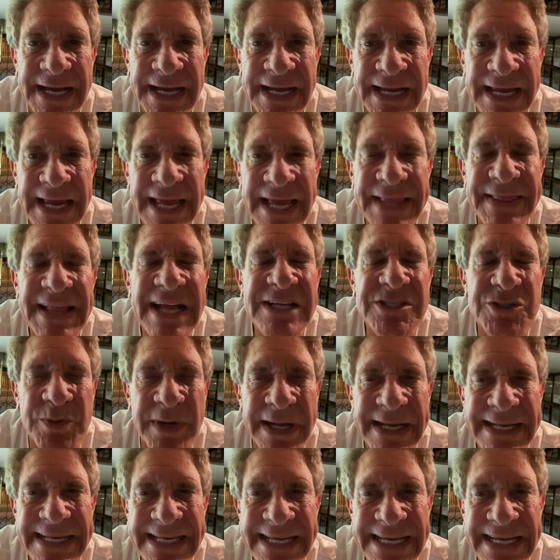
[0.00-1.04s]
And that's what
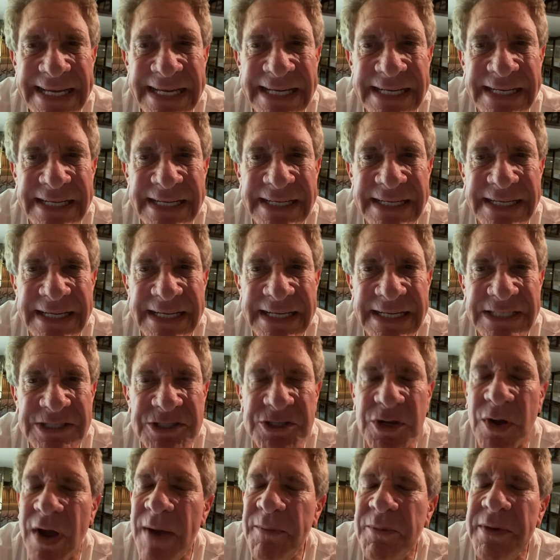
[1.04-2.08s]
I need.
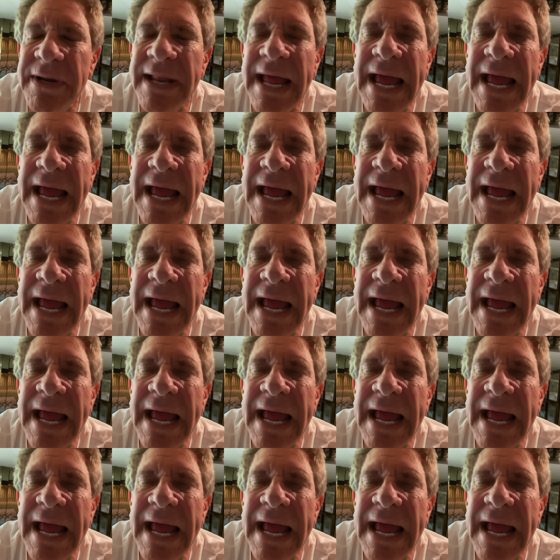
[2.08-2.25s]
So I'm going